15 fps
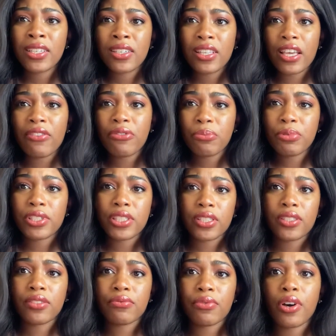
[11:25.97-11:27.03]
they have a pretty
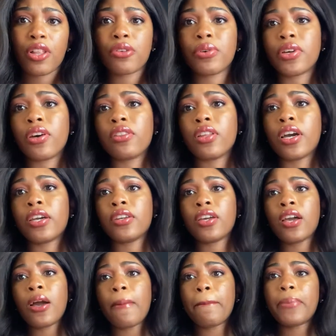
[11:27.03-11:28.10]
decent following online.
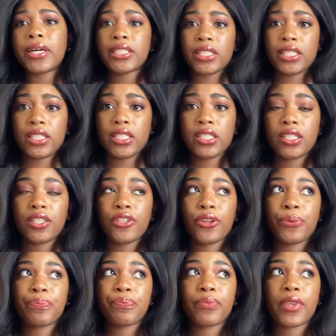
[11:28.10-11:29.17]
But, you
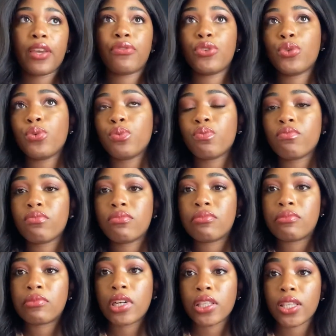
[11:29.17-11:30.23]
know, if you
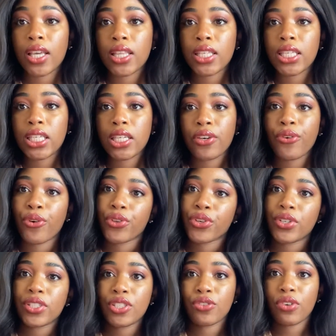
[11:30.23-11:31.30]
want that link or their
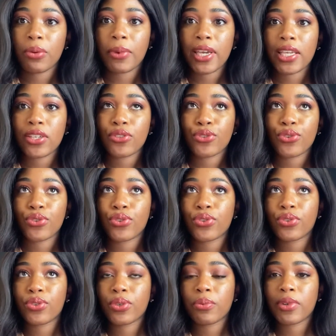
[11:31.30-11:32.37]
Instagram
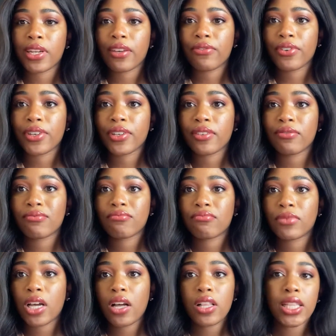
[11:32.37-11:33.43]
handle or whatever,
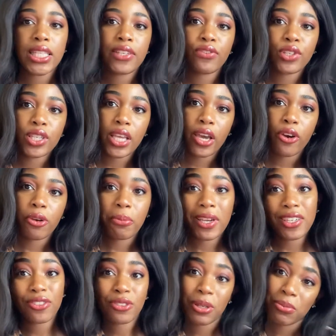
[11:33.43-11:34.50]
I'll leave it down in my
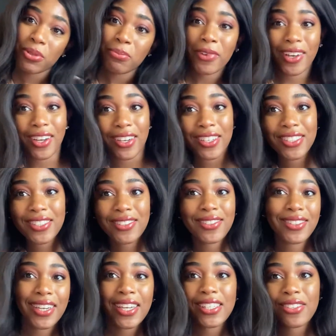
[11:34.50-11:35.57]
description box so
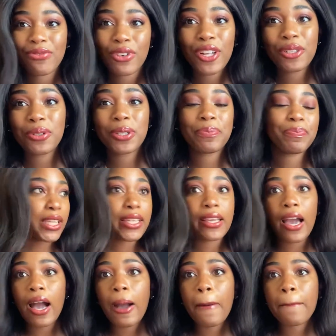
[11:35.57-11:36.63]
you guys can follow it.
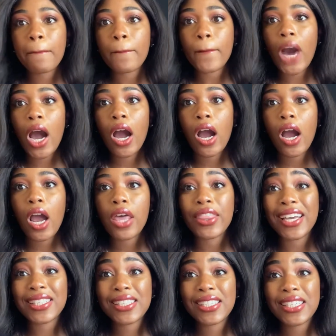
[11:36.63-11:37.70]
Yeah
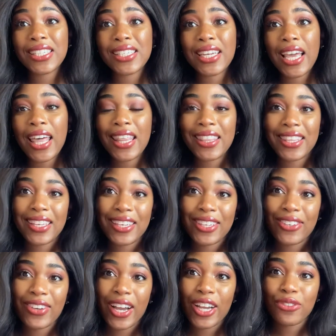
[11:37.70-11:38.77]
that's it. Thank
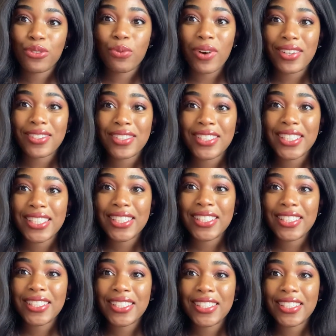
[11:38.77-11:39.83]
you guys for
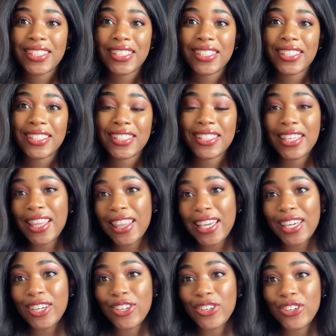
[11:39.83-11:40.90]
watching. See you
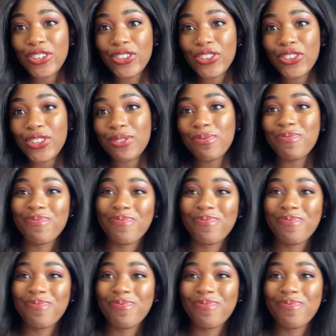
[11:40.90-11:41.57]
later.